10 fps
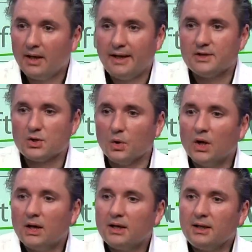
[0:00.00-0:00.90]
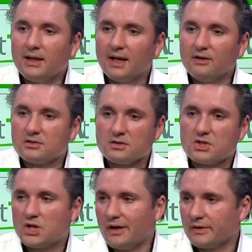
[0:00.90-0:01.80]
and so he can just
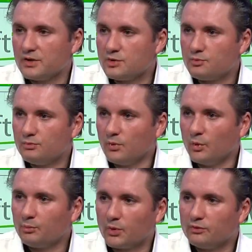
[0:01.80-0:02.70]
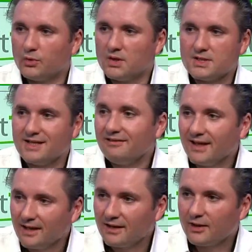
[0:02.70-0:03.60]
share his own point of view that he's
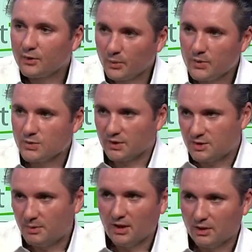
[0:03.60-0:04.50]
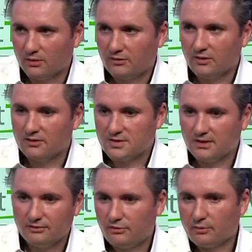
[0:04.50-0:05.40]
living through his own experience and he's
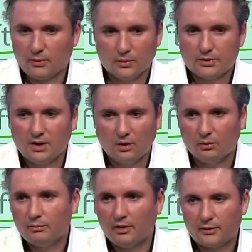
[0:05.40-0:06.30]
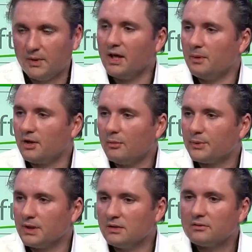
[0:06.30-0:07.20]
lived through you know three gaming
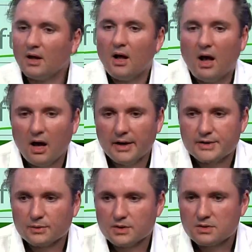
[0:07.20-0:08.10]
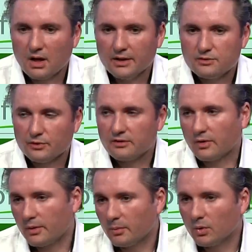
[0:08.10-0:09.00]
companies, uh, so it's uh, it's very
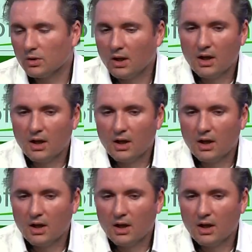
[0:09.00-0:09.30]
valuable.